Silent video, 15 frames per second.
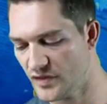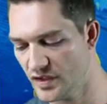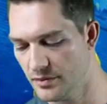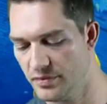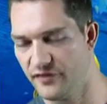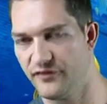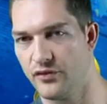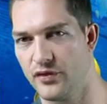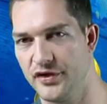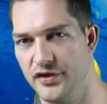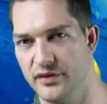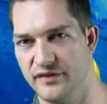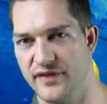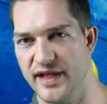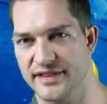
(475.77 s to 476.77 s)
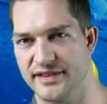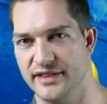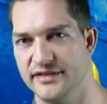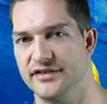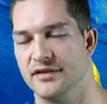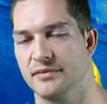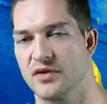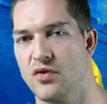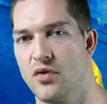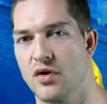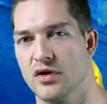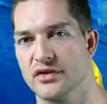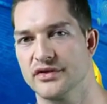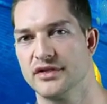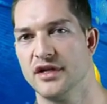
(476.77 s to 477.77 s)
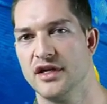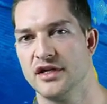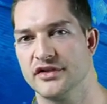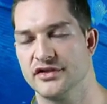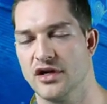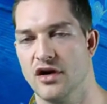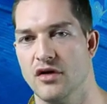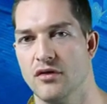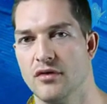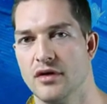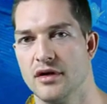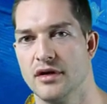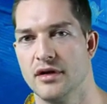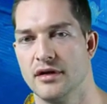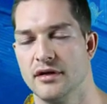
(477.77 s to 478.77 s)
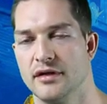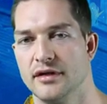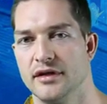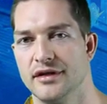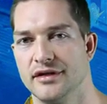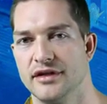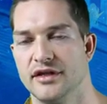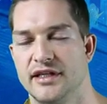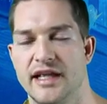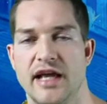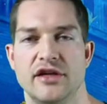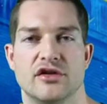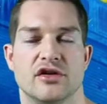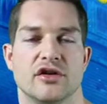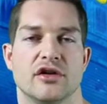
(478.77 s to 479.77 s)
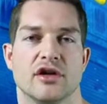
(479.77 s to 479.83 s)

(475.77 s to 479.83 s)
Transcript: before you invest in some corals. So get your